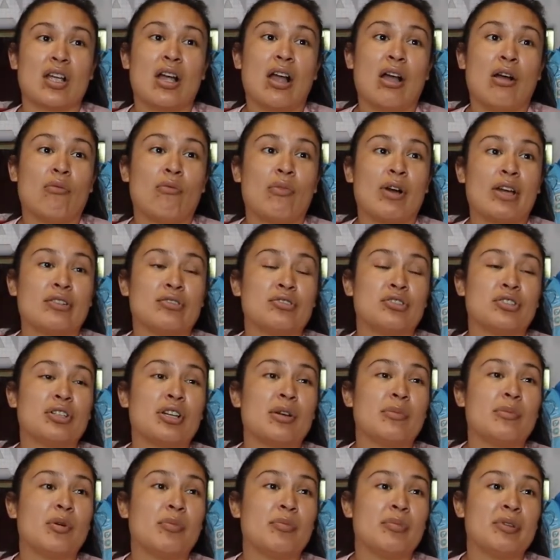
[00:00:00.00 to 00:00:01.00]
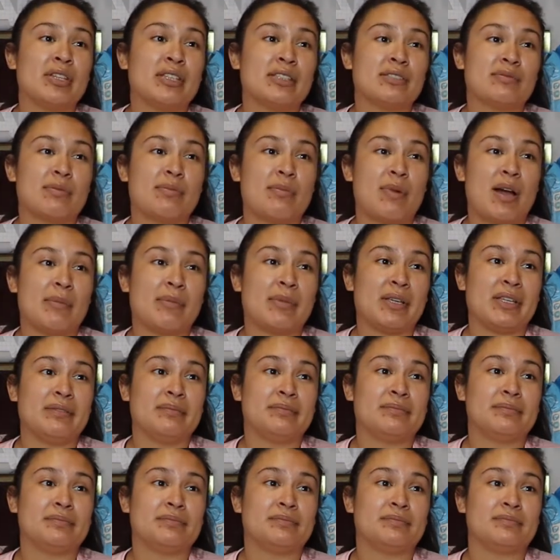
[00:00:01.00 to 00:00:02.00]
Why don't you come open this with mommy?
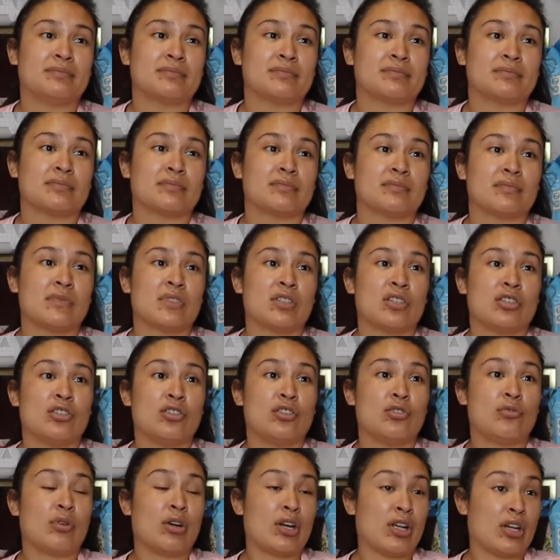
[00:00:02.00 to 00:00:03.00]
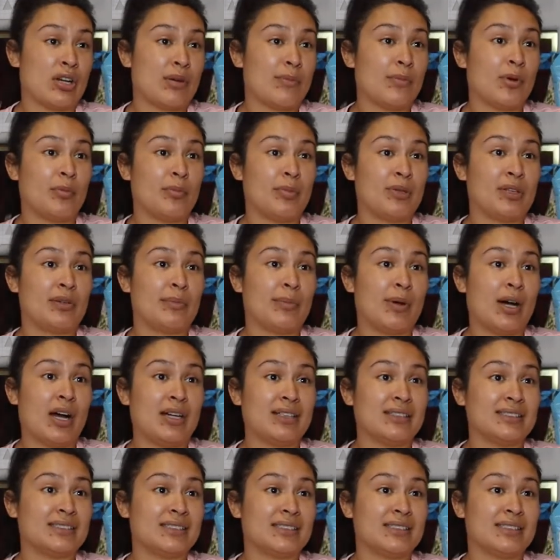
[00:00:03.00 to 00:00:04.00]
You want to come open the
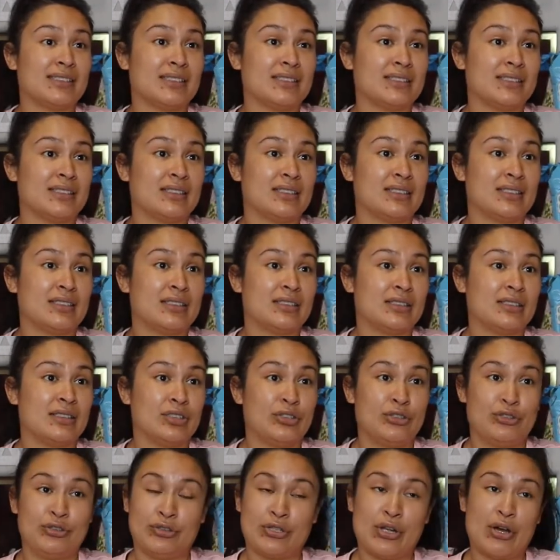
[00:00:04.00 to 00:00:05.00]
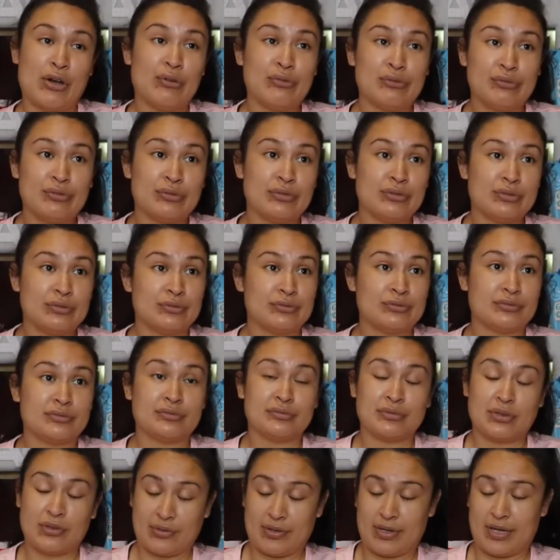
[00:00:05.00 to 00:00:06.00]
box? No?
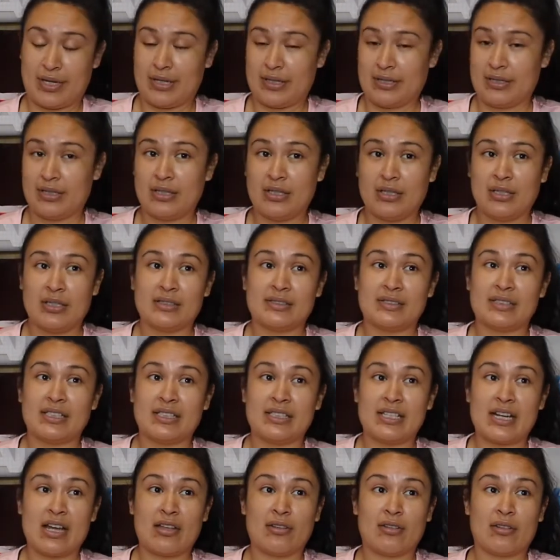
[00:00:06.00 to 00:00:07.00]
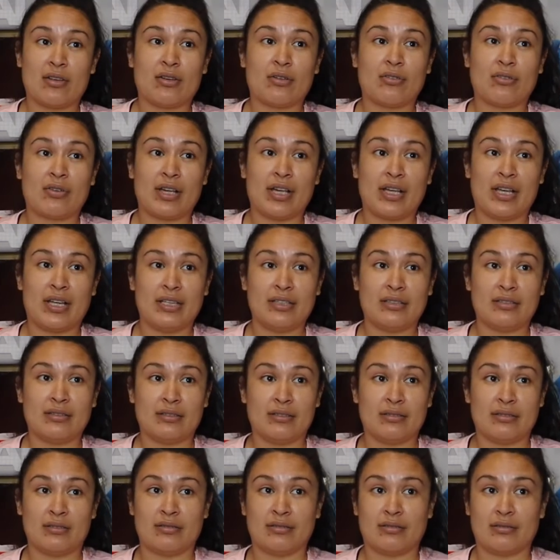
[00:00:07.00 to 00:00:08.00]
Okay. Sit down though, okay?
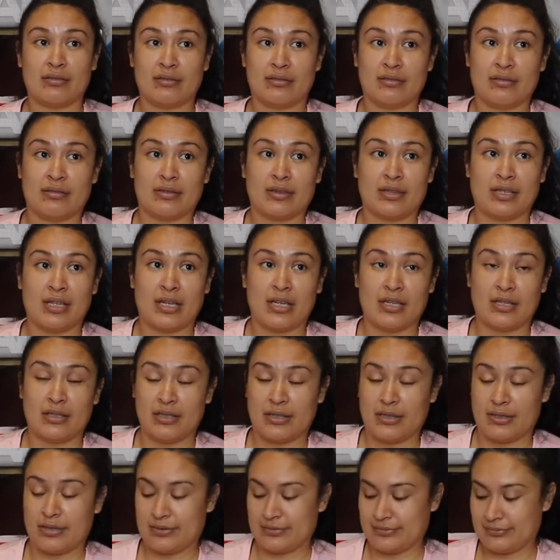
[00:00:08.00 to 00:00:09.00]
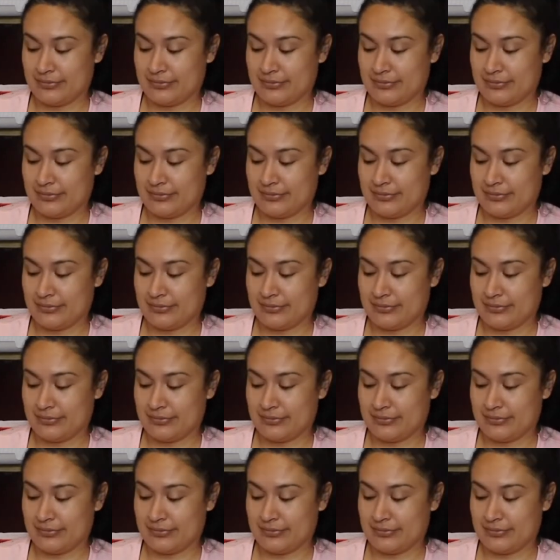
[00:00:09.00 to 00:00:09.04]
Thank you.